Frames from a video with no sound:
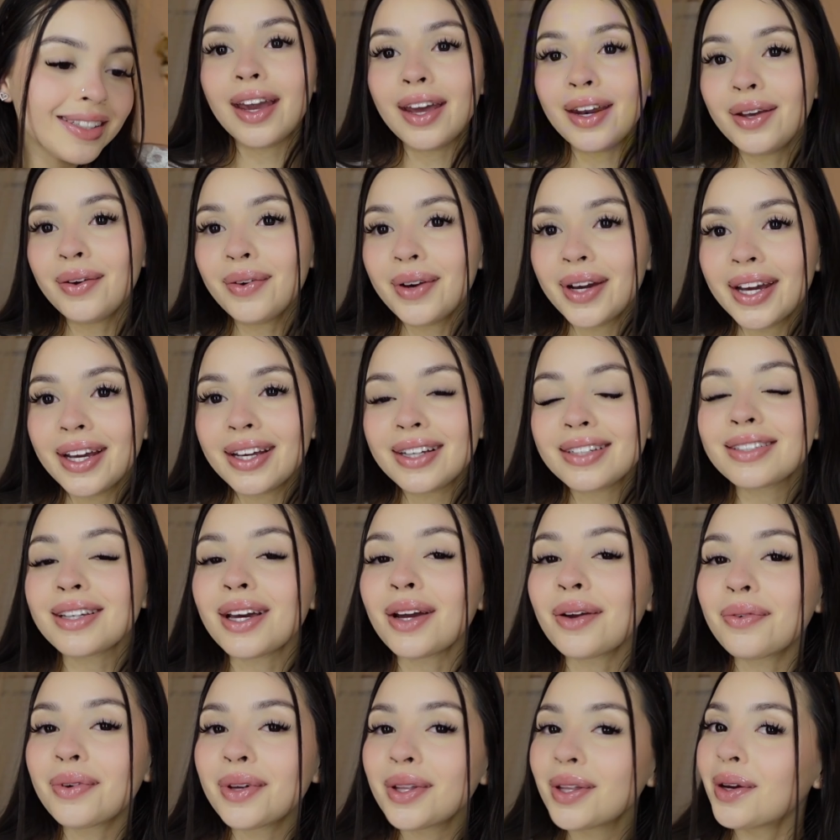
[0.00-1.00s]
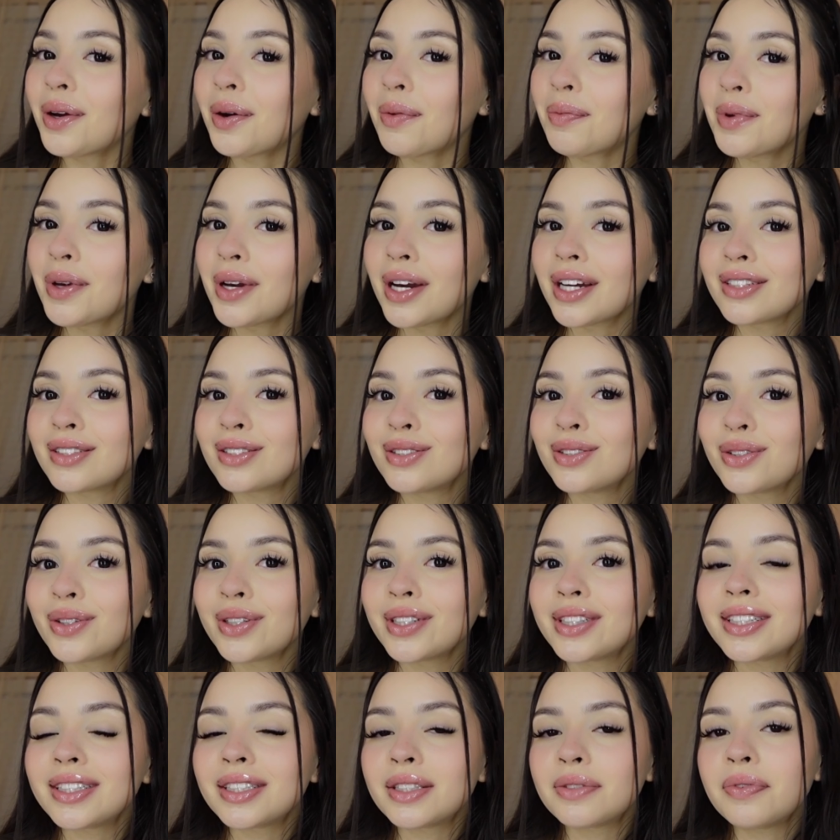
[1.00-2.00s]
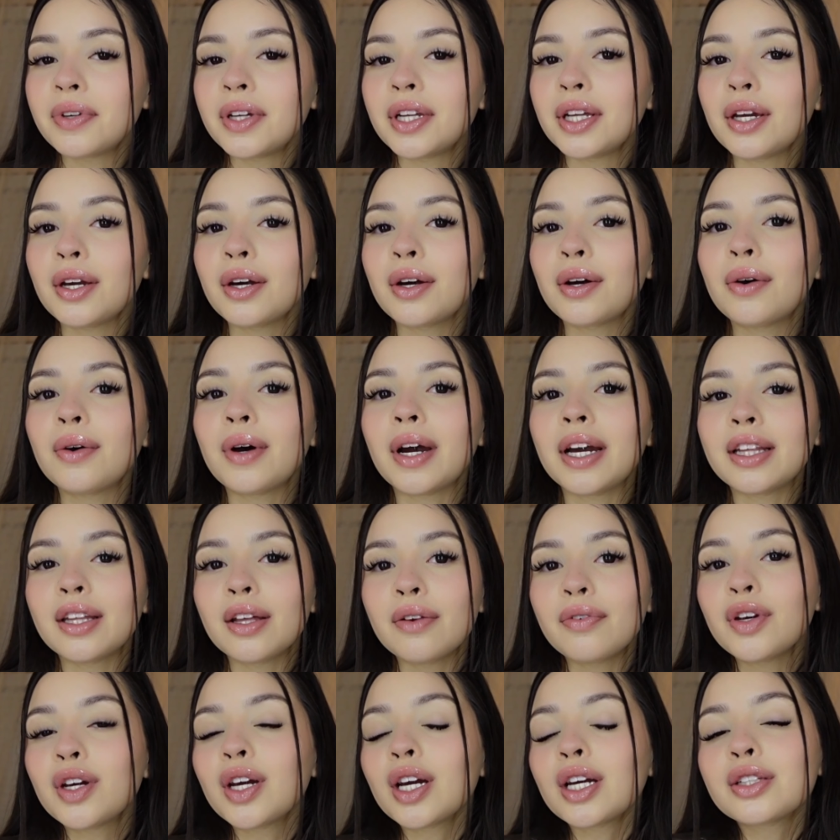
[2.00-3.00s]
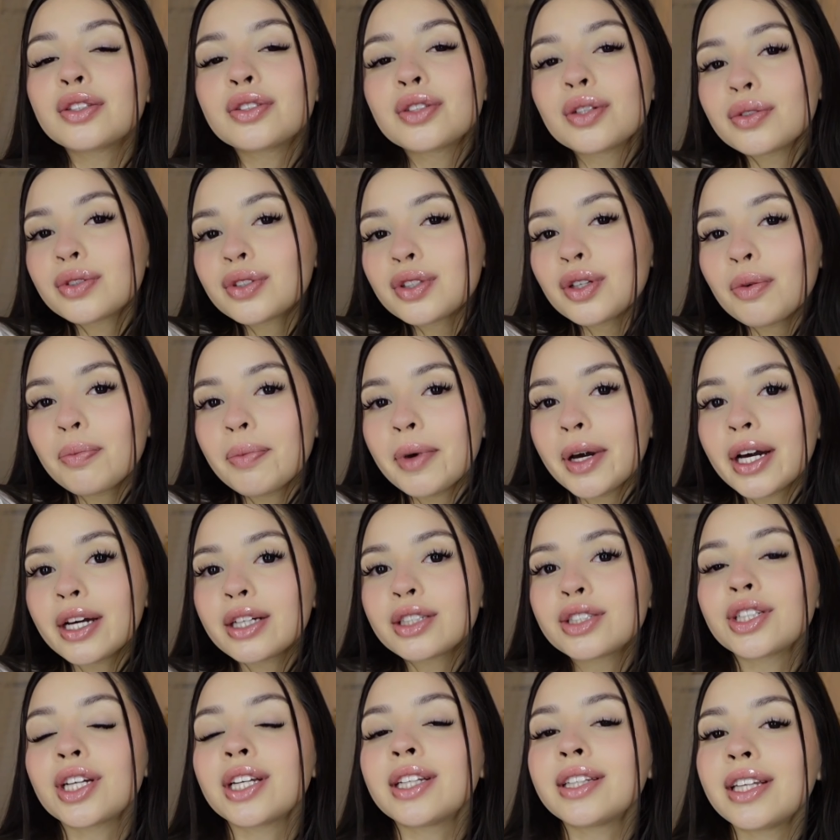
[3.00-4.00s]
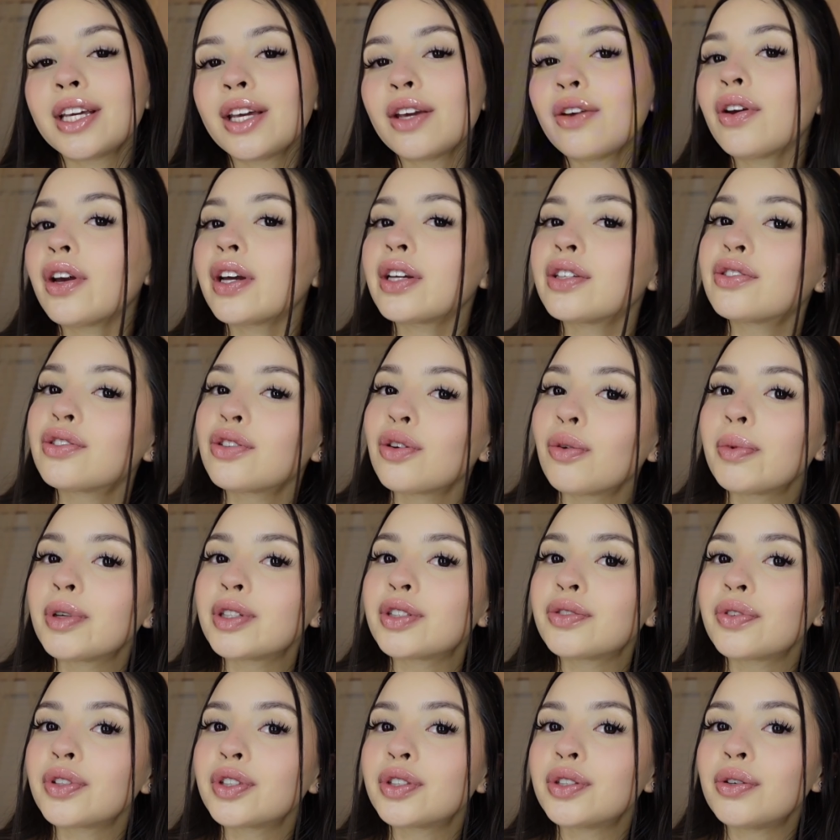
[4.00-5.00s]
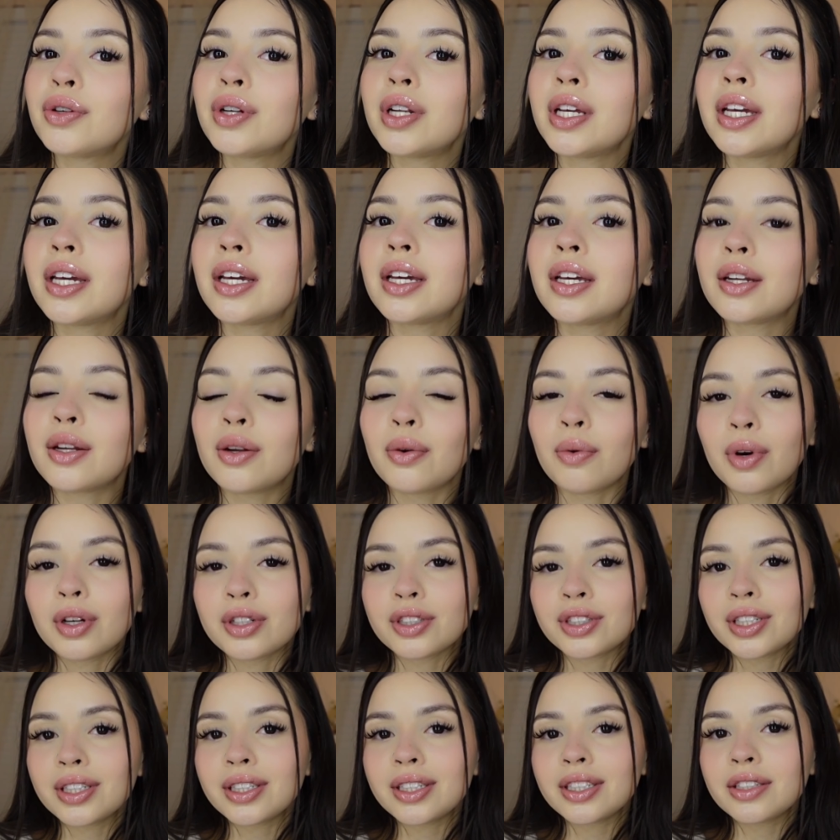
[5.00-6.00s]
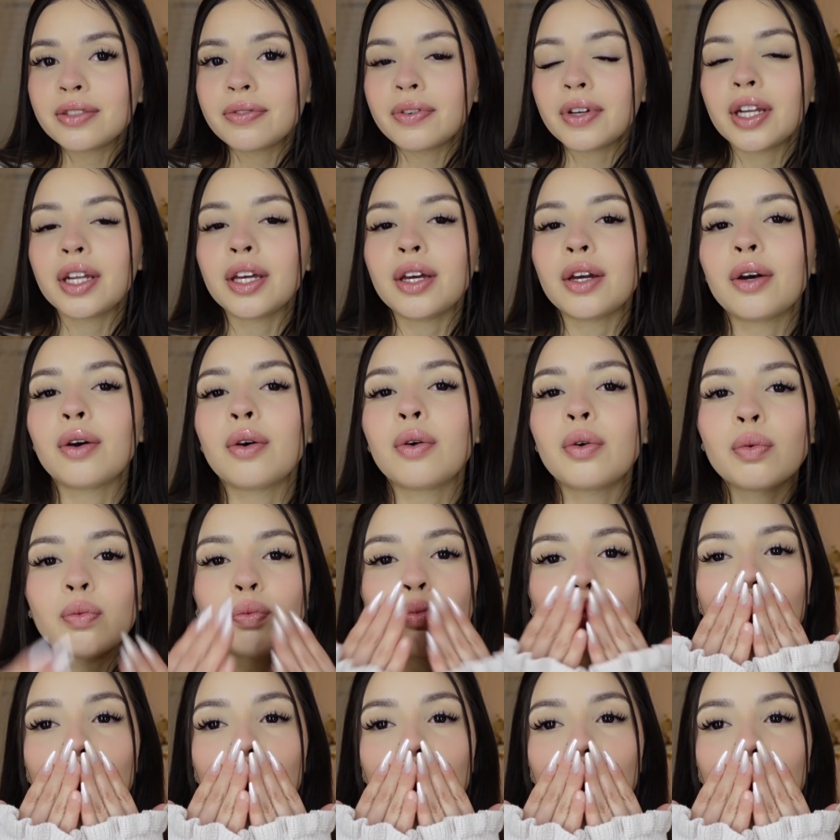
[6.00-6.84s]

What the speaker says: Anyways, I really hope you guys enjoyed this video. I love you guys so, so much, and thank you guys so much for tuning in and watching this video.